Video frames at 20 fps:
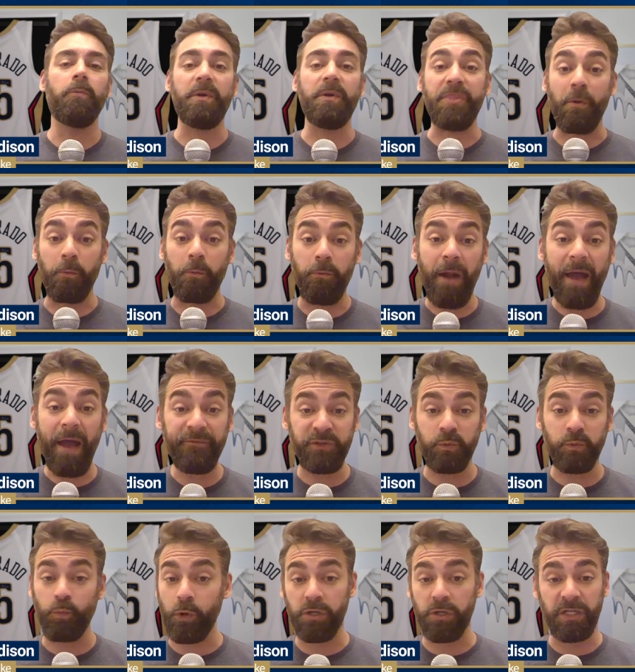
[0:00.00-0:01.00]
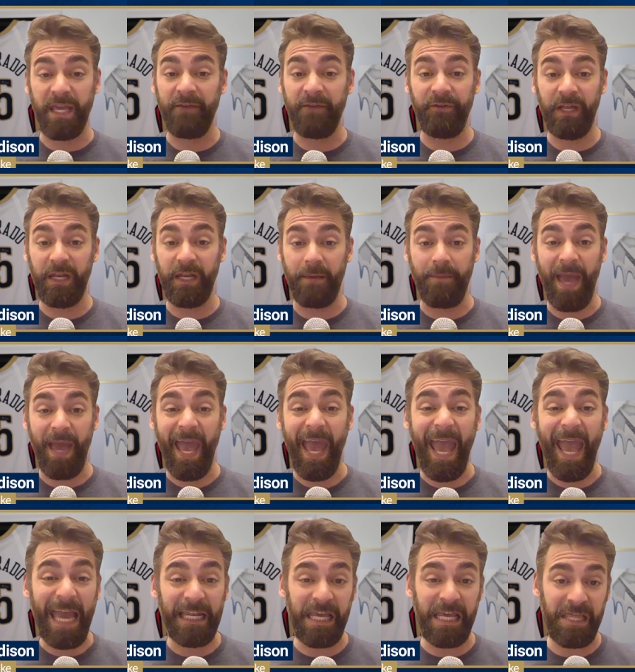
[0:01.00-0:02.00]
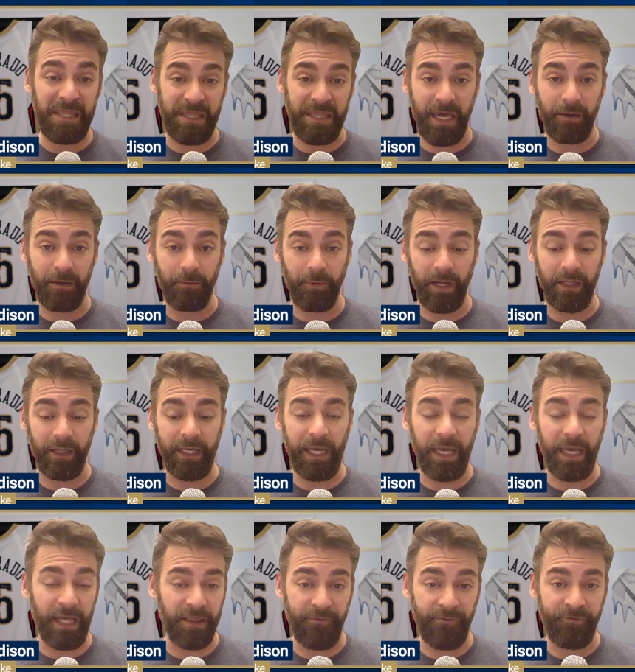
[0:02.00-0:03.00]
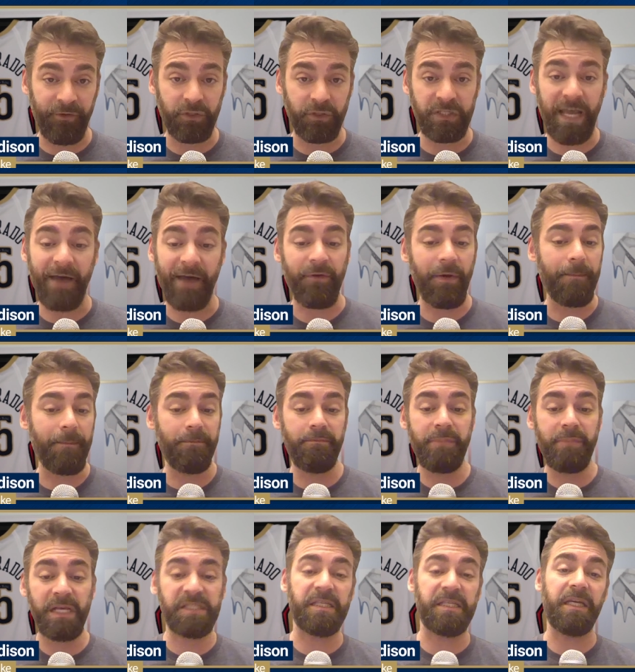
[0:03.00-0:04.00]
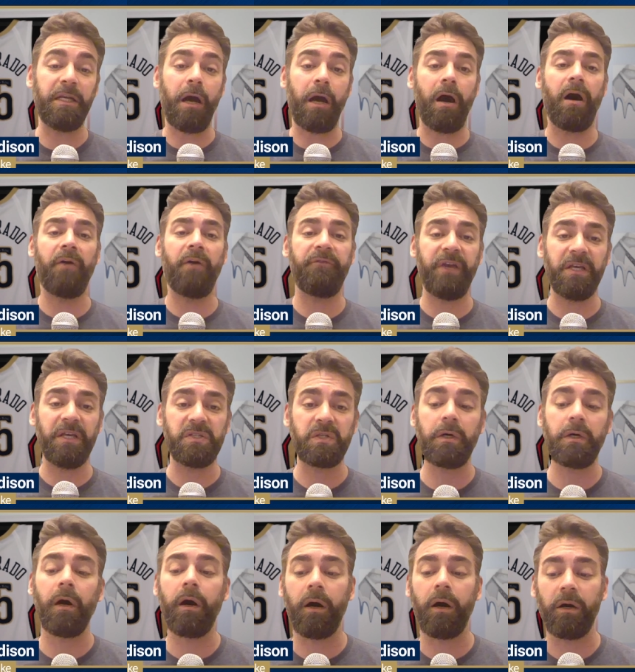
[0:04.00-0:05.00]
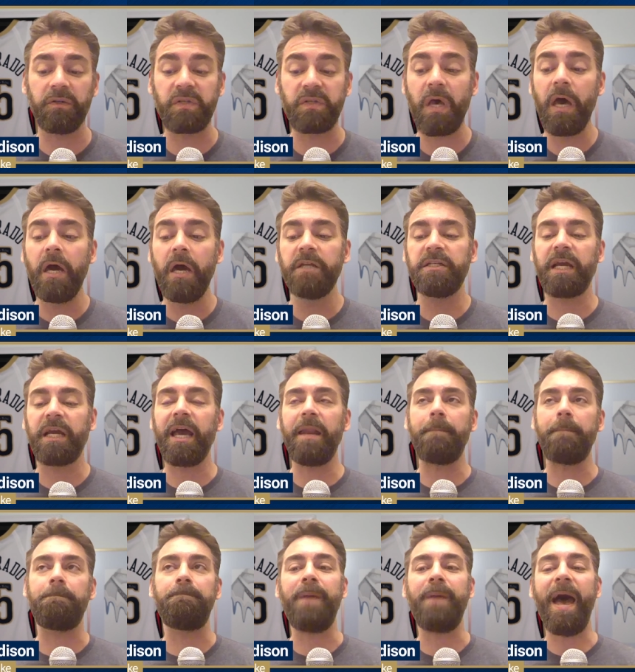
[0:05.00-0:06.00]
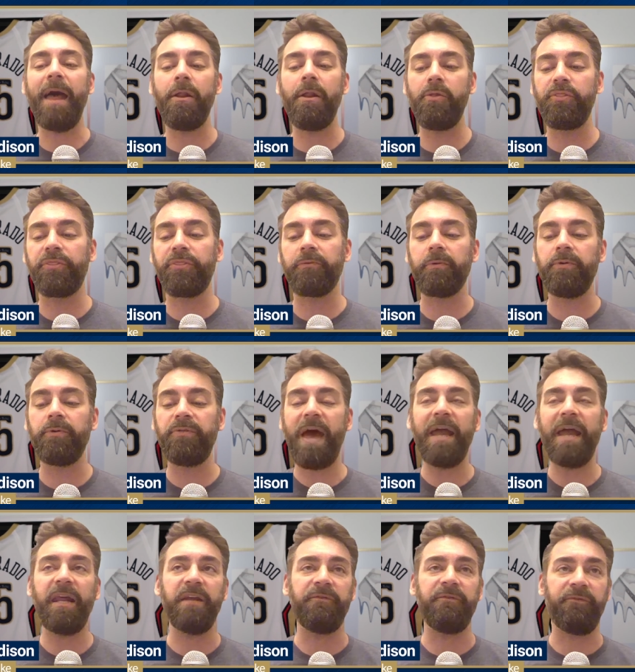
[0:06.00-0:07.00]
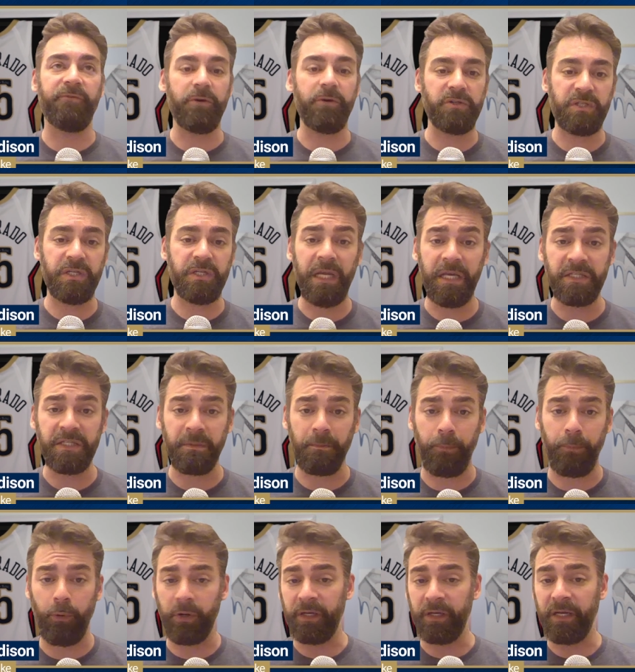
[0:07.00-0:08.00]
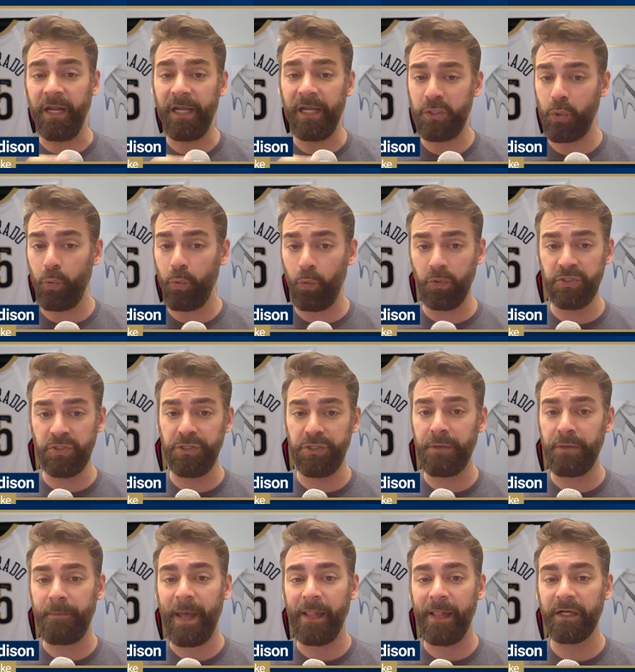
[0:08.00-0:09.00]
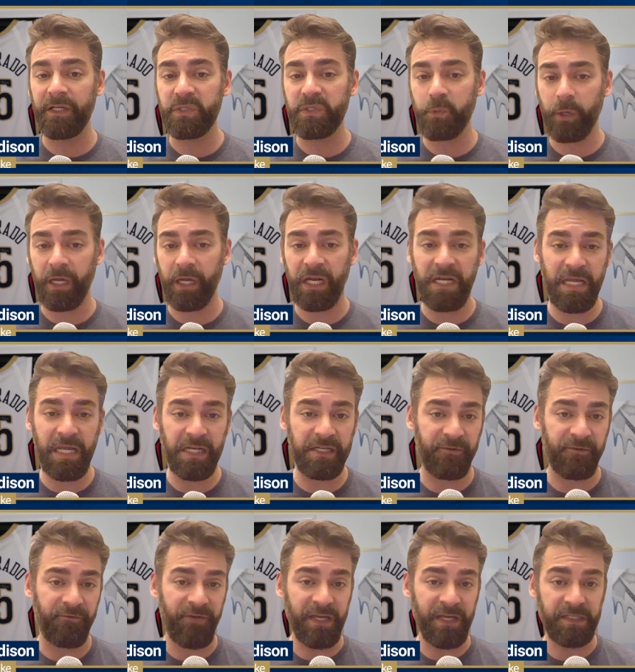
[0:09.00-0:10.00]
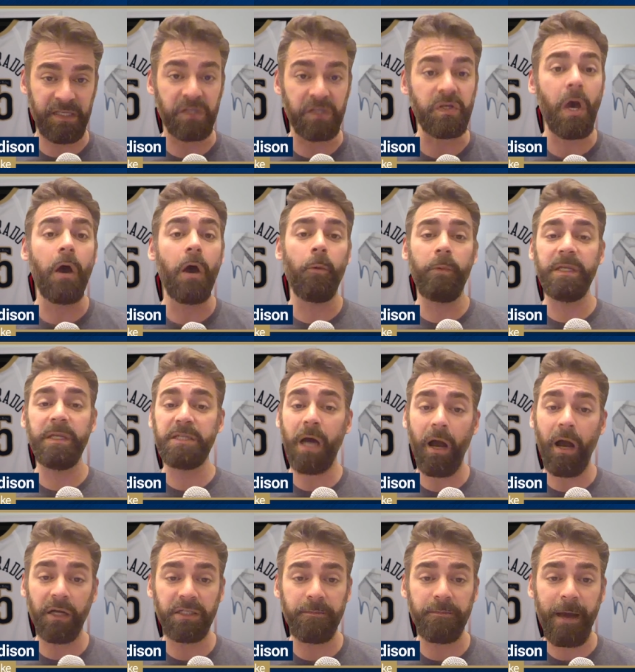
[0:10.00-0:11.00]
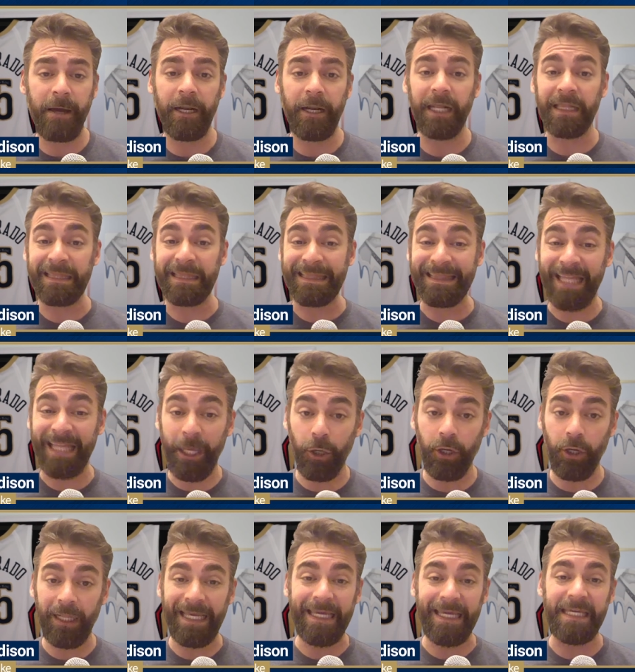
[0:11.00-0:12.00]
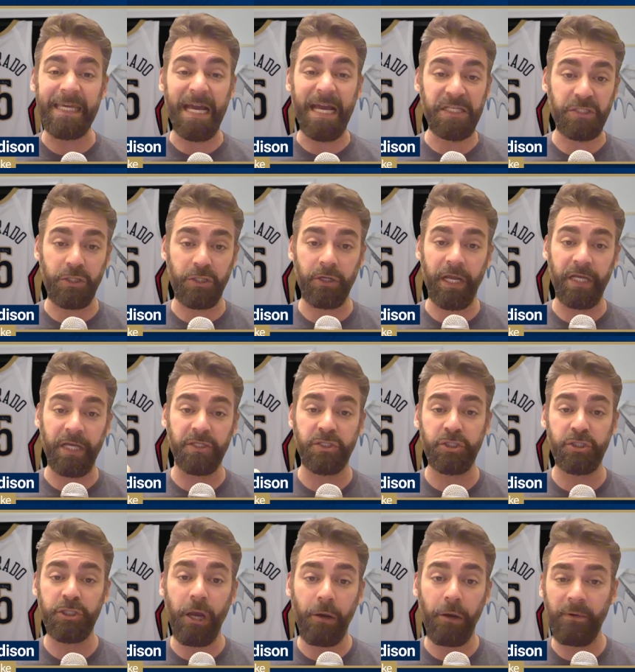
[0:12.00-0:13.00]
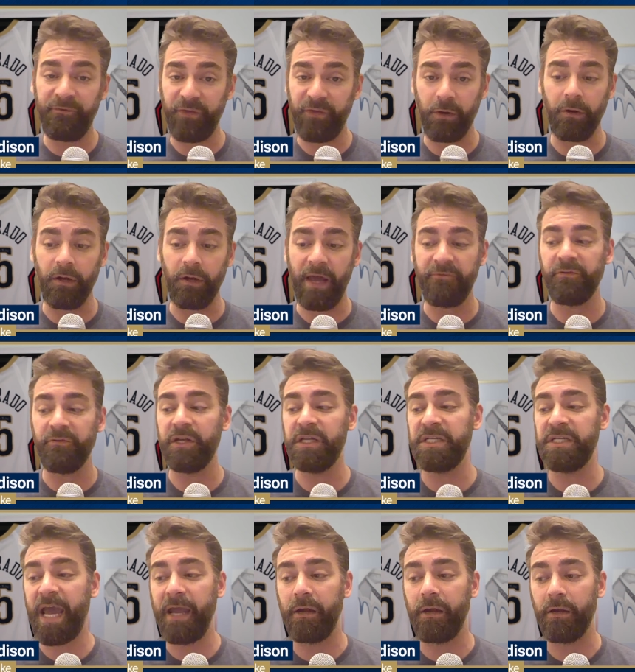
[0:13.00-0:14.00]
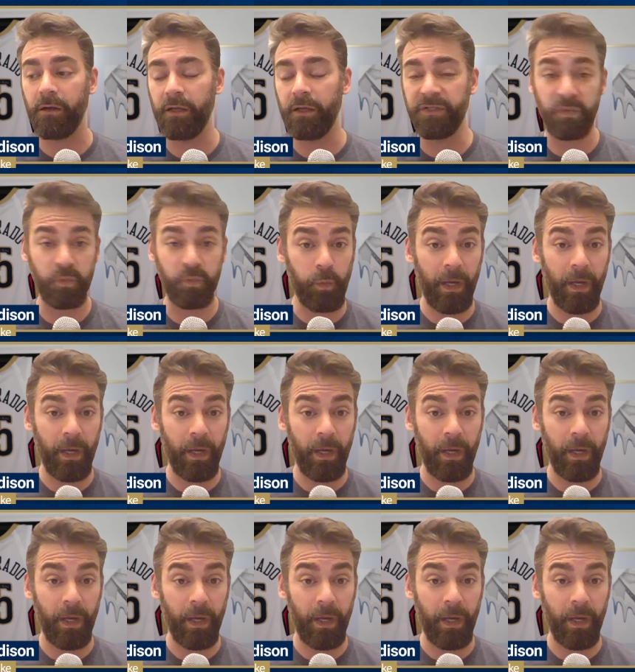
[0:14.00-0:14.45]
when the refs weren't giving him anything really in the first half, missing obvious calls, to kind of battle through that adversity is important. And I told you the Pelicans were going to need to face this. We talked about it in literally yesterday's show. If you're an everydayer, this is